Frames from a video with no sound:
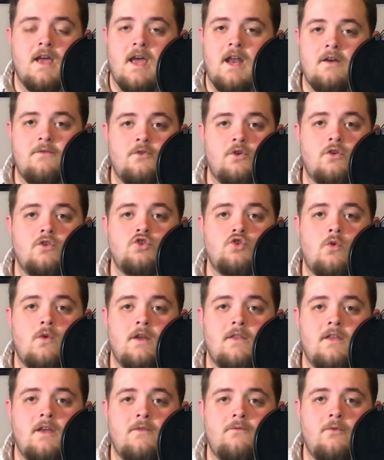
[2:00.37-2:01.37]
And if you're
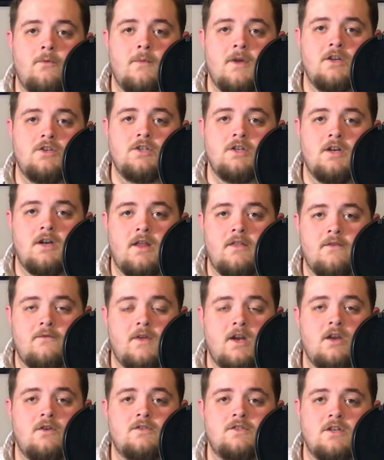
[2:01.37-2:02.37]
enjoying the information and the
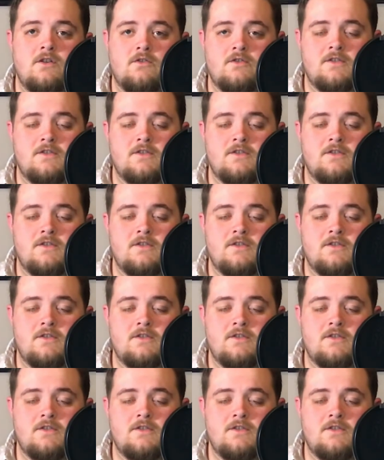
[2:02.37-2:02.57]
videos that you're